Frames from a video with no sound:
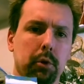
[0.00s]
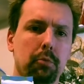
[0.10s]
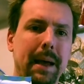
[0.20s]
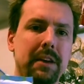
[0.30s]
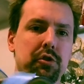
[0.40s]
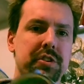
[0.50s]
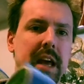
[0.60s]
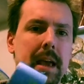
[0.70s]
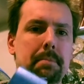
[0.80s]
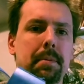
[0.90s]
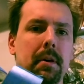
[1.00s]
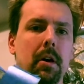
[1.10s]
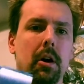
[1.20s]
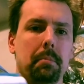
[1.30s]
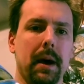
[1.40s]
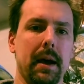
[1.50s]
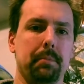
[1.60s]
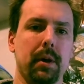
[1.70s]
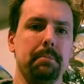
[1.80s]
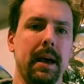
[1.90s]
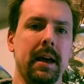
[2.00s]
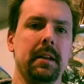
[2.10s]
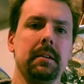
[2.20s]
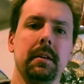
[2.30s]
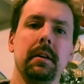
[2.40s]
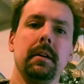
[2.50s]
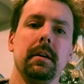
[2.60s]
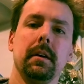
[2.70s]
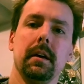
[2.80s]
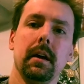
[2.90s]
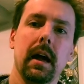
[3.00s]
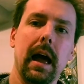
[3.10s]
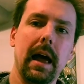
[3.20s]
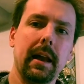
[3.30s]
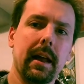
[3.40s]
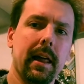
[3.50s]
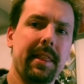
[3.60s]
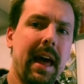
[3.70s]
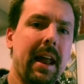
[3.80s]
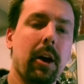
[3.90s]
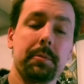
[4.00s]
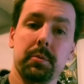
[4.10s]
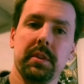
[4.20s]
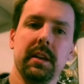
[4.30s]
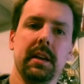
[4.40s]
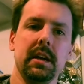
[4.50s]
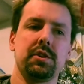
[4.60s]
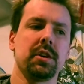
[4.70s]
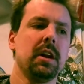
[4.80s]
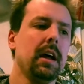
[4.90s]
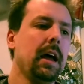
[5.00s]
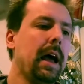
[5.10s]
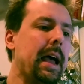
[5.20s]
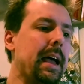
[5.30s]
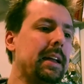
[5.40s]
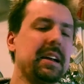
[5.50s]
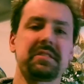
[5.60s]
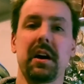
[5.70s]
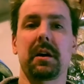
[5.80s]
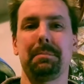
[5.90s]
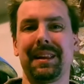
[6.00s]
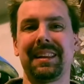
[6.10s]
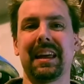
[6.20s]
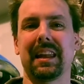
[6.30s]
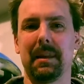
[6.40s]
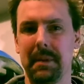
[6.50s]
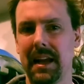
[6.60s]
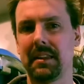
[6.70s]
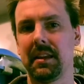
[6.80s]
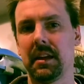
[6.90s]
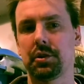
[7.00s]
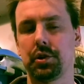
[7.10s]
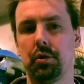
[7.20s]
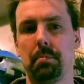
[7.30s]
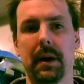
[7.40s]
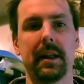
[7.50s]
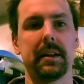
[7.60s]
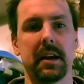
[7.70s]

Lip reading: blue painter's tape on my print bed, and that helps with the adhesion. It does not completely eliminate the issue, but it